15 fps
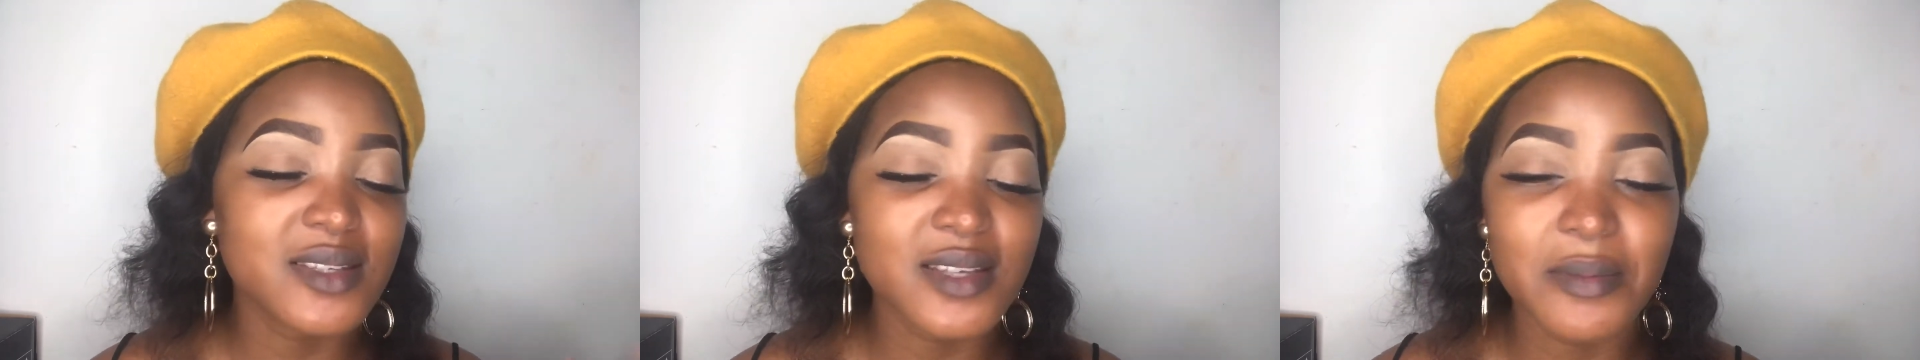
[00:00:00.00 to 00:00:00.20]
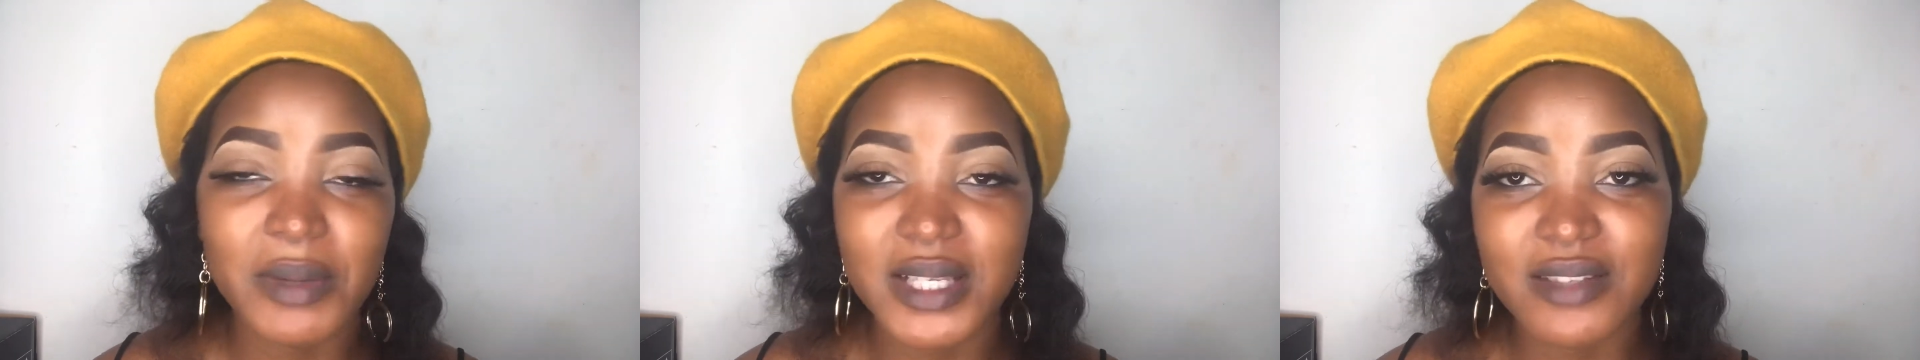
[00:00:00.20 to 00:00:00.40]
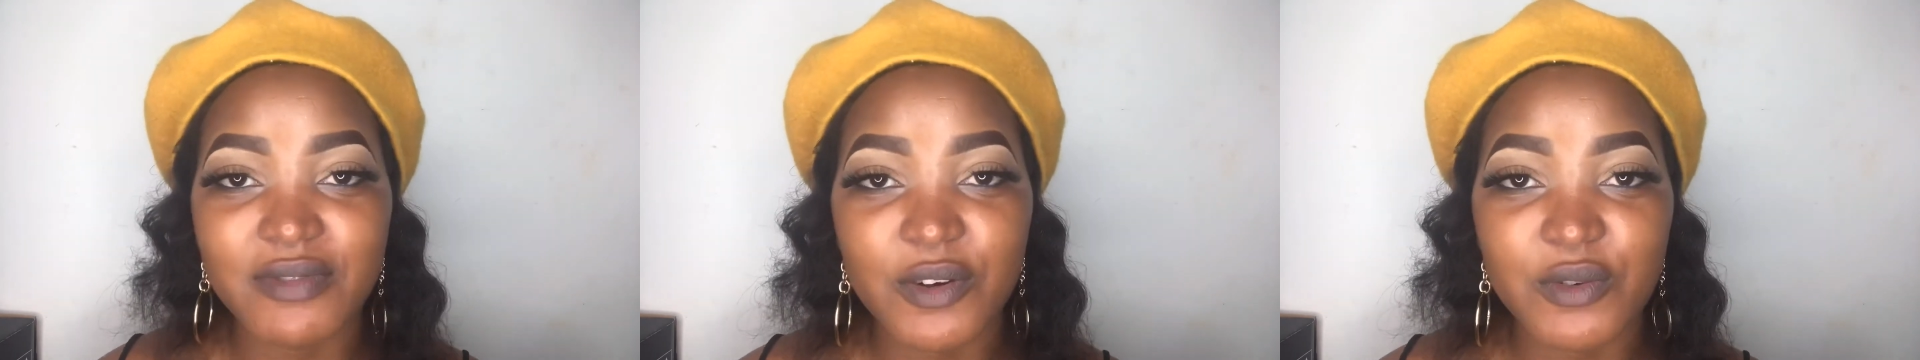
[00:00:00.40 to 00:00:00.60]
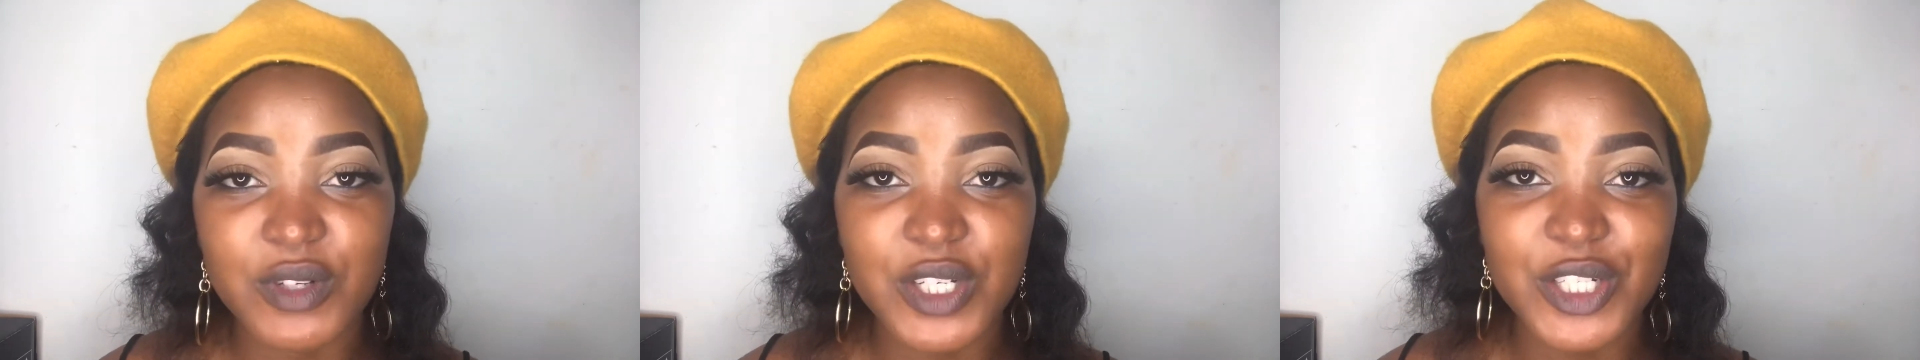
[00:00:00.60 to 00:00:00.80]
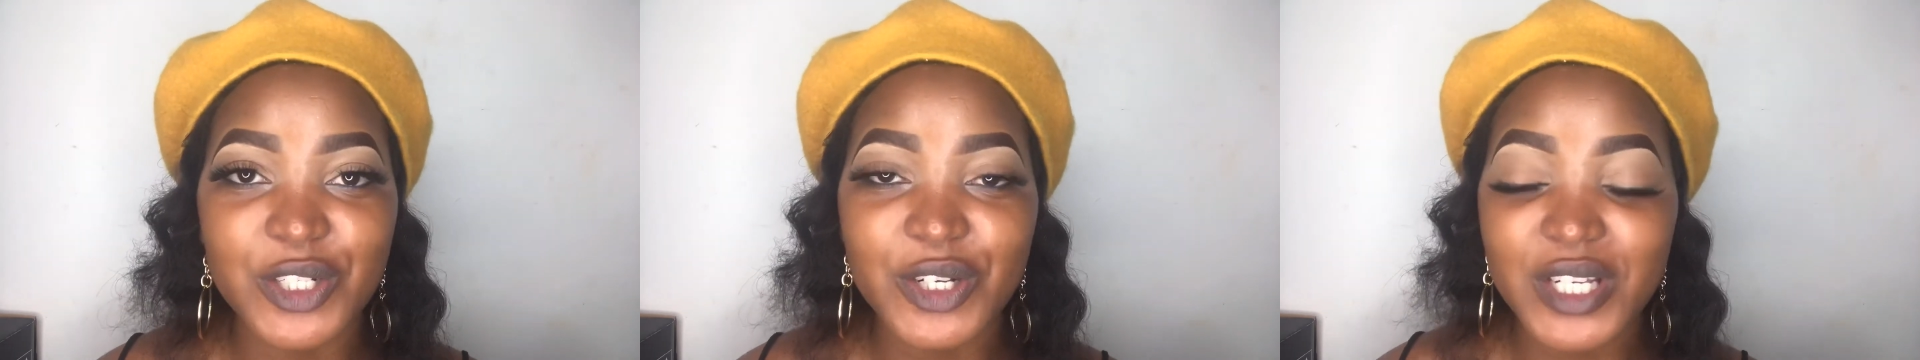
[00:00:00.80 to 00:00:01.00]
Same as
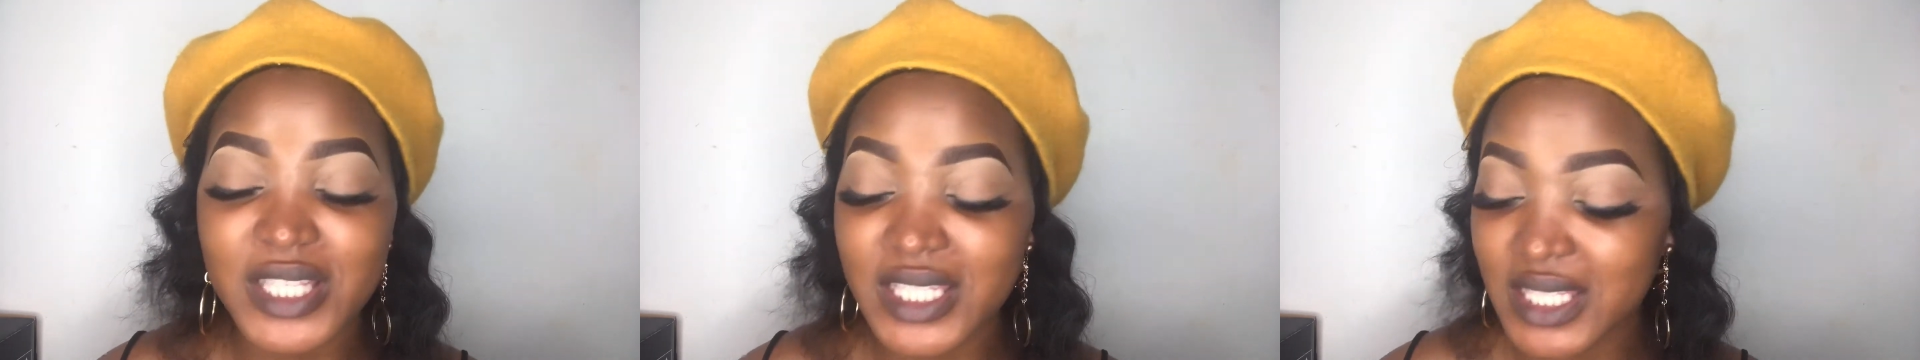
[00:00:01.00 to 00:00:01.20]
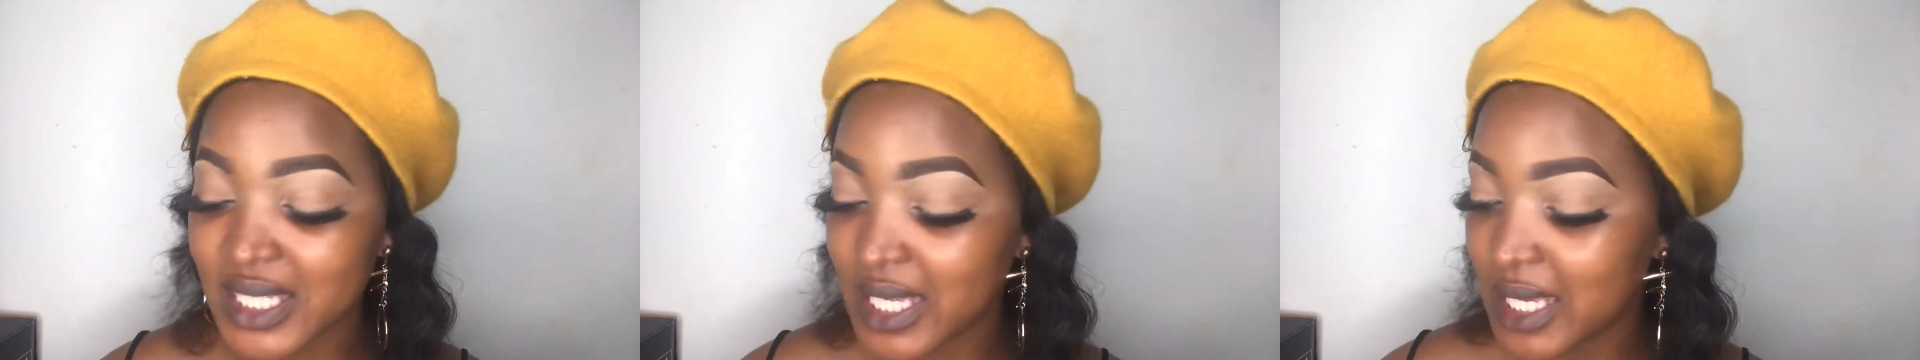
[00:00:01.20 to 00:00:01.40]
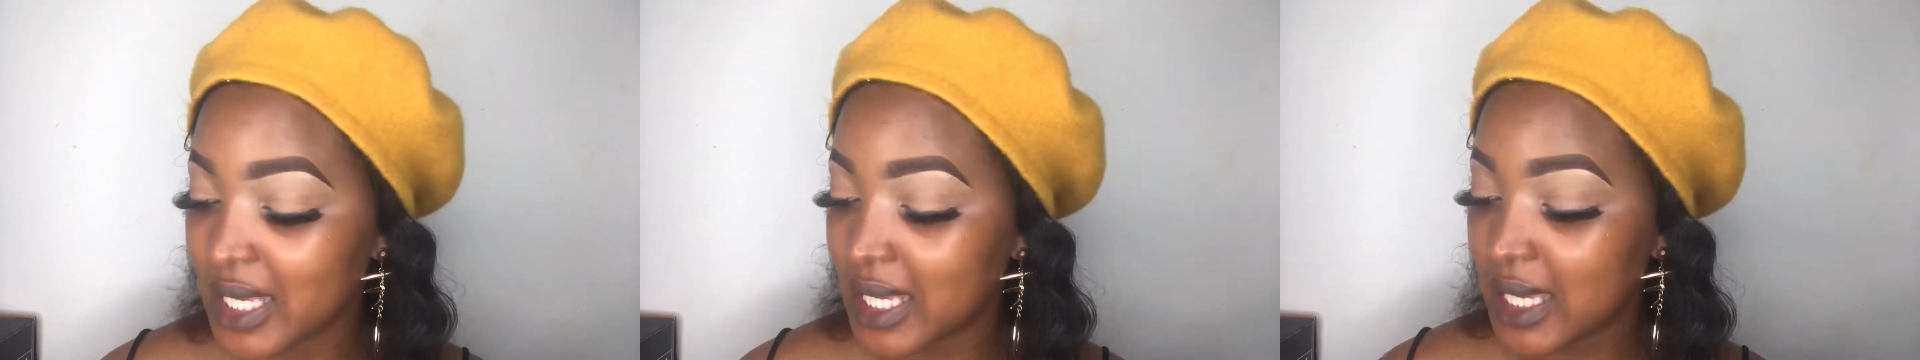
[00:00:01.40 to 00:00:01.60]
foundations,